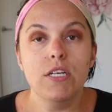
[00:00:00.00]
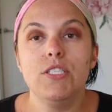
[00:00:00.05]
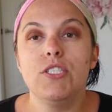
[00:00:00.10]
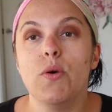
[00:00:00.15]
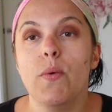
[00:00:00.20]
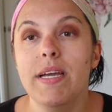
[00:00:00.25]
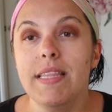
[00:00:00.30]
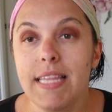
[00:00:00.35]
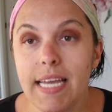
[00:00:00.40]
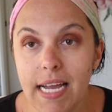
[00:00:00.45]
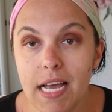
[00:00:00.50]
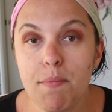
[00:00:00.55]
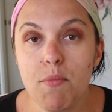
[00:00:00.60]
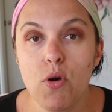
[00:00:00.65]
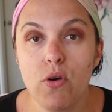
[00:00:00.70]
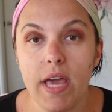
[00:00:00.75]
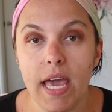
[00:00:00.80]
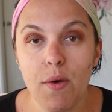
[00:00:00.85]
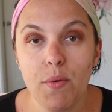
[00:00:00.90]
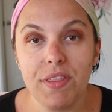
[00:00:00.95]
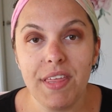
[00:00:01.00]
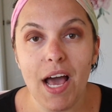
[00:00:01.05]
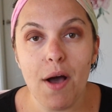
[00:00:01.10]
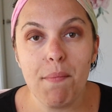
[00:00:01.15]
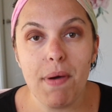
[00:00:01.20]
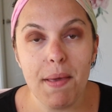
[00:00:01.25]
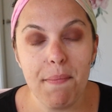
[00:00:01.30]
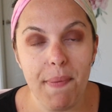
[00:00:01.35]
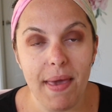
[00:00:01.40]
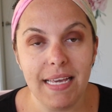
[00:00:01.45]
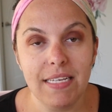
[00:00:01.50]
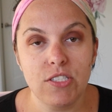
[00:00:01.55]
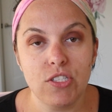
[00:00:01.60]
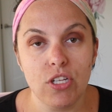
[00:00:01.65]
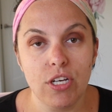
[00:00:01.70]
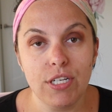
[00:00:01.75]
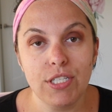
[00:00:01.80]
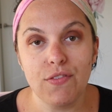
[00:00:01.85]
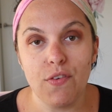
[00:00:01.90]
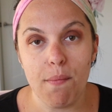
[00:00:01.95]
So I think I'm okay with how my base
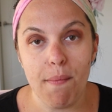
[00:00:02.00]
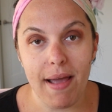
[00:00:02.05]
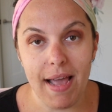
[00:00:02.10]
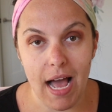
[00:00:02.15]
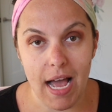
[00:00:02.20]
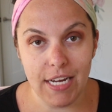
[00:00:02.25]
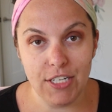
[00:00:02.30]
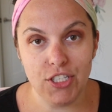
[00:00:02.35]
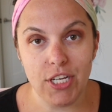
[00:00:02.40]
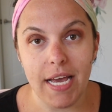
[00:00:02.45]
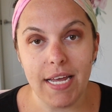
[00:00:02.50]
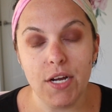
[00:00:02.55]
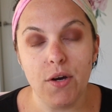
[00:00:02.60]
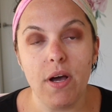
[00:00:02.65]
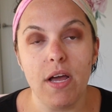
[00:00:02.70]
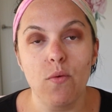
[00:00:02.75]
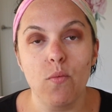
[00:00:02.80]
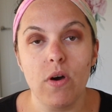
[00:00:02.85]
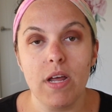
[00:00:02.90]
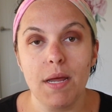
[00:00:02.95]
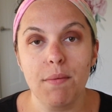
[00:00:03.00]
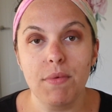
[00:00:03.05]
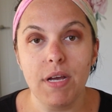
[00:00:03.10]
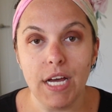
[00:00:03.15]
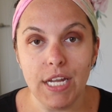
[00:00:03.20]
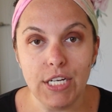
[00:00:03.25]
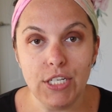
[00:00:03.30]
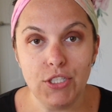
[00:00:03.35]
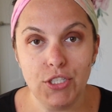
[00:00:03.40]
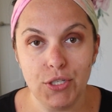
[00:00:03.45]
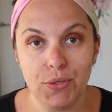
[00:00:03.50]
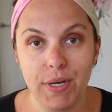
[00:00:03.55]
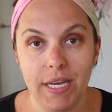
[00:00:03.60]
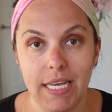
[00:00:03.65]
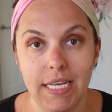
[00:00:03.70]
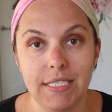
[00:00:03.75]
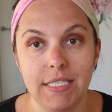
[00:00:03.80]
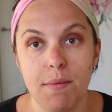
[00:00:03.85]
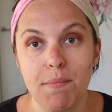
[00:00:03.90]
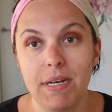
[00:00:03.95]
looks for my eyeshadow, and what I'm gonna do
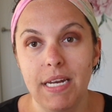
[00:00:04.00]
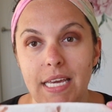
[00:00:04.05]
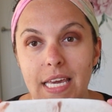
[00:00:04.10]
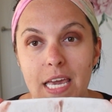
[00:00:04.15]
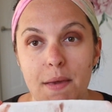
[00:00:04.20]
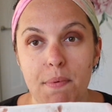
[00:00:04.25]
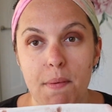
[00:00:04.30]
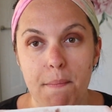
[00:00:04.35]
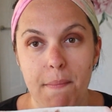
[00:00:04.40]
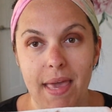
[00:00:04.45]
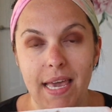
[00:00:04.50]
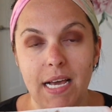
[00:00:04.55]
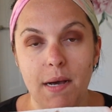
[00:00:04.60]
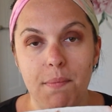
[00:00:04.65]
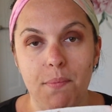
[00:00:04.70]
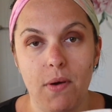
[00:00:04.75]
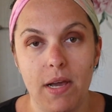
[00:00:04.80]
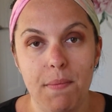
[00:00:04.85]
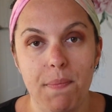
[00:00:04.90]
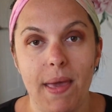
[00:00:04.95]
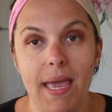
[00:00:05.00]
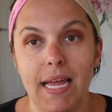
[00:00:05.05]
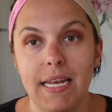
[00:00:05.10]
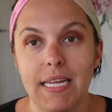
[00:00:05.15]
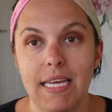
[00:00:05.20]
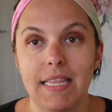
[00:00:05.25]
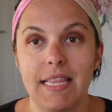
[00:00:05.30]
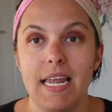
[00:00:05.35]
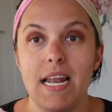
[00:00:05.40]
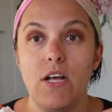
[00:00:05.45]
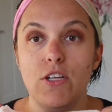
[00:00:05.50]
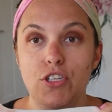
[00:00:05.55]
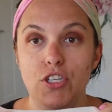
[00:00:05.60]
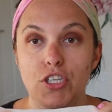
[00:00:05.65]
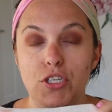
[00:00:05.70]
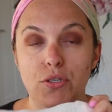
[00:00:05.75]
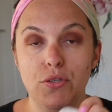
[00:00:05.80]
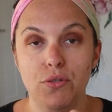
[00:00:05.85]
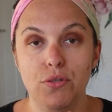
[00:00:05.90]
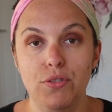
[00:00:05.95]
is I'm gonna keep a makeup wipe handy that I'll
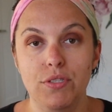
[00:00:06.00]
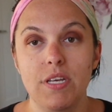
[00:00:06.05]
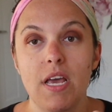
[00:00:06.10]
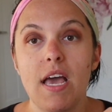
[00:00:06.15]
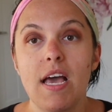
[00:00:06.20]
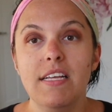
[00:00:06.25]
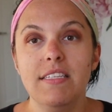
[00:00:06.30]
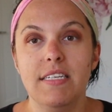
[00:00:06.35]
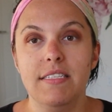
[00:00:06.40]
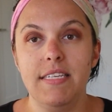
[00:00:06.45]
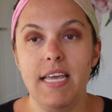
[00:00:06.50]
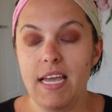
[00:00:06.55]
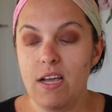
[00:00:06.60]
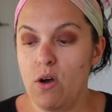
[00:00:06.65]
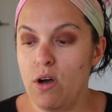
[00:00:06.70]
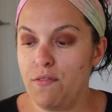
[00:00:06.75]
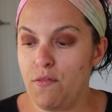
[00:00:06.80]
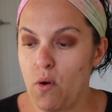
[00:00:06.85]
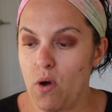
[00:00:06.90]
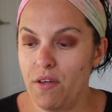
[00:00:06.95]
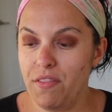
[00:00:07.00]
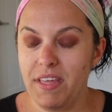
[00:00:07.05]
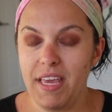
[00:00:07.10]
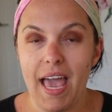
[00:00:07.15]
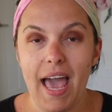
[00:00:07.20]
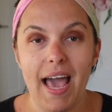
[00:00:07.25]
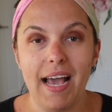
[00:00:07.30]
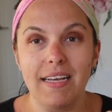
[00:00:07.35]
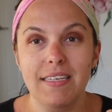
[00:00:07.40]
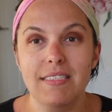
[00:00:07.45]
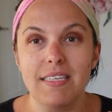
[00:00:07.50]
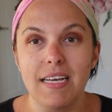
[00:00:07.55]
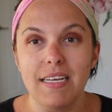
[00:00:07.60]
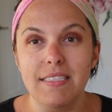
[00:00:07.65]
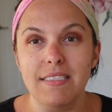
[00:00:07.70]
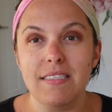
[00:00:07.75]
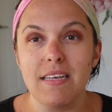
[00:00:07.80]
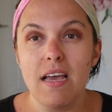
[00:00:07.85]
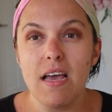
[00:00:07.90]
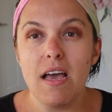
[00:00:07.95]
use to take off all the
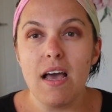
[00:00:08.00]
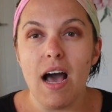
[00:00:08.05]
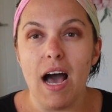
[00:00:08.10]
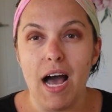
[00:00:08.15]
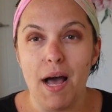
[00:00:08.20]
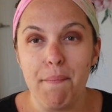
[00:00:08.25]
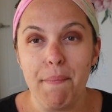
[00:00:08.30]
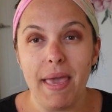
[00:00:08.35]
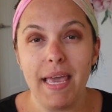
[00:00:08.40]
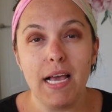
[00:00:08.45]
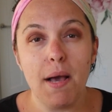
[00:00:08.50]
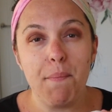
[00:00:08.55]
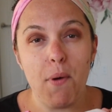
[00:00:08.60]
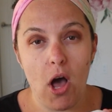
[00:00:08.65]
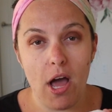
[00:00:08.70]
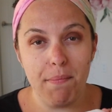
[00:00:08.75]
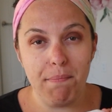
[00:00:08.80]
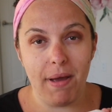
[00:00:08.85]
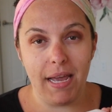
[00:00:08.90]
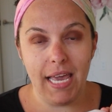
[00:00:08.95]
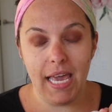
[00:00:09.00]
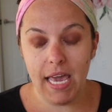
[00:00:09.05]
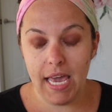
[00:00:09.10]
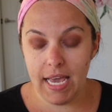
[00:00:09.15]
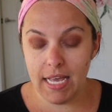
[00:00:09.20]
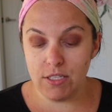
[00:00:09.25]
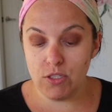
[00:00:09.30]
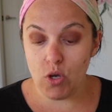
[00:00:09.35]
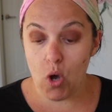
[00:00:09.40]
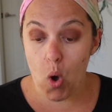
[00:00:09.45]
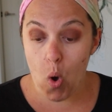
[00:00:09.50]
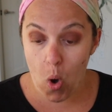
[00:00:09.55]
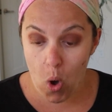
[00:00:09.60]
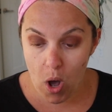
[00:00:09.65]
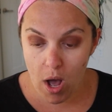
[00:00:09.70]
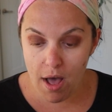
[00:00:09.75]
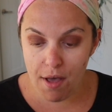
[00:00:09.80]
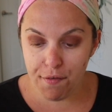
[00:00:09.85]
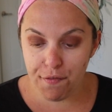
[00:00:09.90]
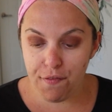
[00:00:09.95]
excess makeup on my hands
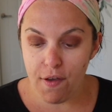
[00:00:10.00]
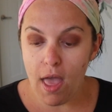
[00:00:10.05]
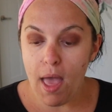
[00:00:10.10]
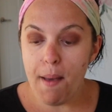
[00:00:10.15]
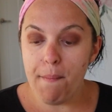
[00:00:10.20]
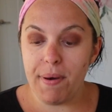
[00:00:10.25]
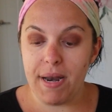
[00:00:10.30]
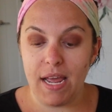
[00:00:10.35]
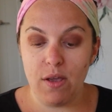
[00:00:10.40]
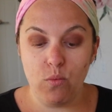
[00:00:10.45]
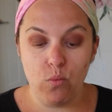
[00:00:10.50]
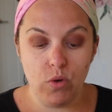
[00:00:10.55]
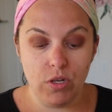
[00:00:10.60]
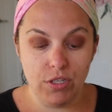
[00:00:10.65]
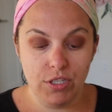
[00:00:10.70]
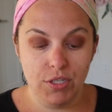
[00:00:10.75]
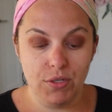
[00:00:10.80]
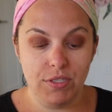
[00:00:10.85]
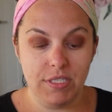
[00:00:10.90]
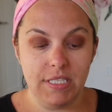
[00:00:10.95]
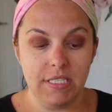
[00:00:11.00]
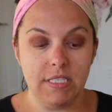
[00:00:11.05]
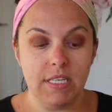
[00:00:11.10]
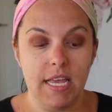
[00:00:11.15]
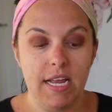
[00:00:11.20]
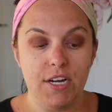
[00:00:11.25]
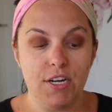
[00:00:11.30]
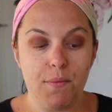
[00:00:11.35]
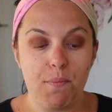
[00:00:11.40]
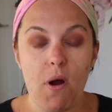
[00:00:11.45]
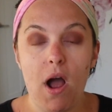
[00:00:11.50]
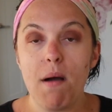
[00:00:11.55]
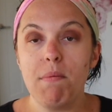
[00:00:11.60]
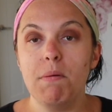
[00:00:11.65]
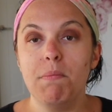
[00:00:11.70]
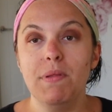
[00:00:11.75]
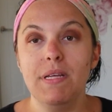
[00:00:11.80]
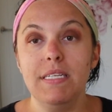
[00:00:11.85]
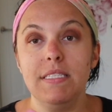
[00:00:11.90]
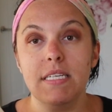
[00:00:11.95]
off, but I will use this later
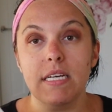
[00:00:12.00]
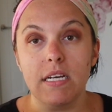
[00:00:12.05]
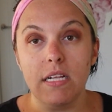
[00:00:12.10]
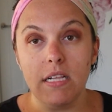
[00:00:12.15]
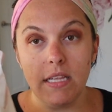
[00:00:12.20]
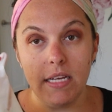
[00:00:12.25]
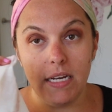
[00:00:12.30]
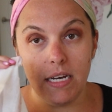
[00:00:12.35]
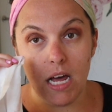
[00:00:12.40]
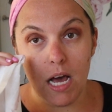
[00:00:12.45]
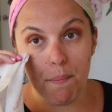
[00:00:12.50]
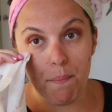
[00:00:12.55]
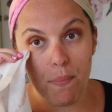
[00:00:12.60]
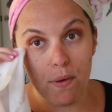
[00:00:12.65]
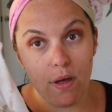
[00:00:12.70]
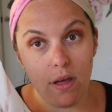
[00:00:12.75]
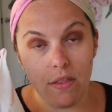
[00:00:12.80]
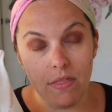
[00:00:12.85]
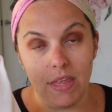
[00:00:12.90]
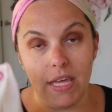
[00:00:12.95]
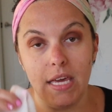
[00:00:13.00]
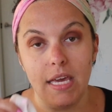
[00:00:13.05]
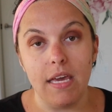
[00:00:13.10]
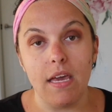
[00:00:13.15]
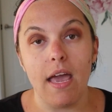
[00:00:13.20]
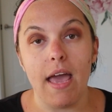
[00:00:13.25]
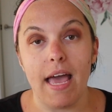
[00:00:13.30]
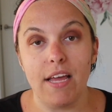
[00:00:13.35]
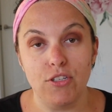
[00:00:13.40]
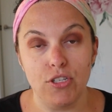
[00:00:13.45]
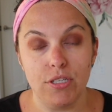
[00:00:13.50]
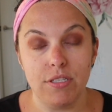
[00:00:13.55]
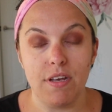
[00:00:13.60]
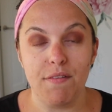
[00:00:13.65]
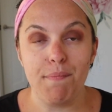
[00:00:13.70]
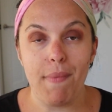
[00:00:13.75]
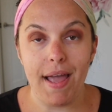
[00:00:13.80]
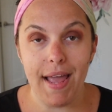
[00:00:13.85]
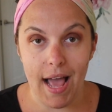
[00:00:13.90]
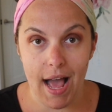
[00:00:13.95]
probably to clean up the edges
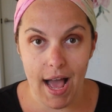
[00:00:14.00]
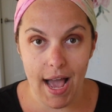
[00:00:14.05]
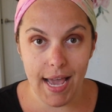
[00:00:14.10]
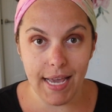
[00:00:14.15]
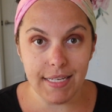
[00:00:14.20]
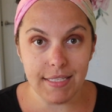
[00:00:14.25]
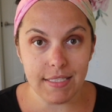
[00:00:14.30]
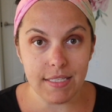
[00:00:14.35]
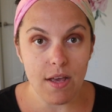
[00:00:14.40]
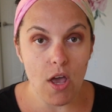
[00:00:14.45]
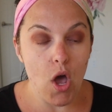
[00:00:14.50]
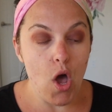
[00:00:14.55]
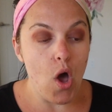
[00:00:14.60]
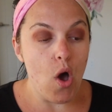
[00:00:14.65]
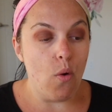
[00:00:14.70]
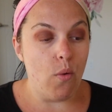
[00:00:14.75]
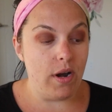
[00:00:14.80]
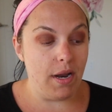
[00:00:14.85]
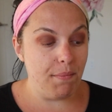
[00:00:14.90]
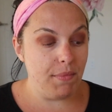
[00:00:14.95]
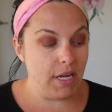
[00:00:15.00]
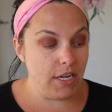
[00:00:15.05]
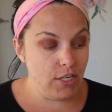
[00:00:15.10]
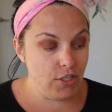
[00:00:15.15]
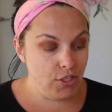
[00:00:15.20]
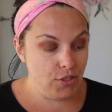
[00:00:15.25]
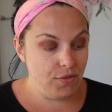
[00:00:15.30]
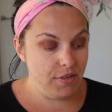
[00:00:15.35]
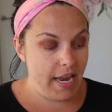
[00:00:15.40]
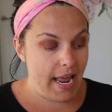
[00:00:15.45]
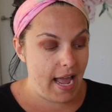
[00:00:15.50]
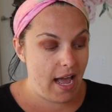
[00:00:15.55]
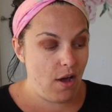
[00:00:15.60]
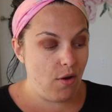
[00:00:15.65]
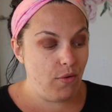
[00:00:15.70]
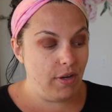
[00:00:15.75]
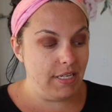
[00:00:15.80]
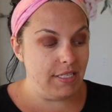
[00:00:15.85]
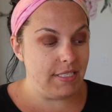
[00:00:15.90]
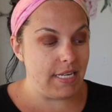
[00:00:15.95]
of my eyes. What I'm gonna do
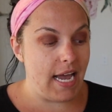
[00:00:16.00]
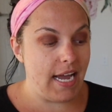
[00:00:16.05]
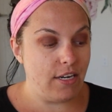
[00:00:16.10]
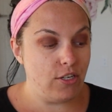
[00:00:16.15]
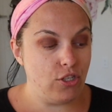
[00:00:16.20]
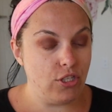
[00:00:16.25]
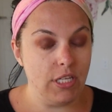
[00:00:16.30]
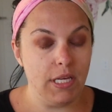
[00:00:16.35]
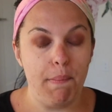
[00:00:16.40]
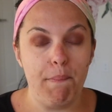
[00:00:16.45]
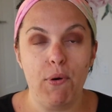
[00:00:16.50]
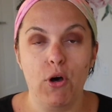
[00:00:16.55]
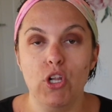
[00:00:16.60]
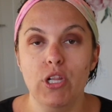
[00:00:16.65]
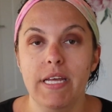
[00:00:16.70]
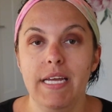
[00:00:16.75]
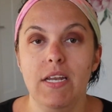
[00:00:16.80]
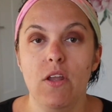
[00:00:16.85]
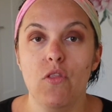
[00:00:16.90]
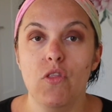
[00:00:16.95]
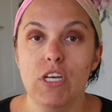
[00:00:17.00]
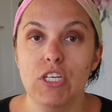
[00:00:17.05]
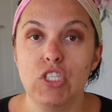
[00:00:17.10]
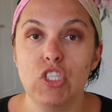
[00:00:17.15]
now is actually pull in the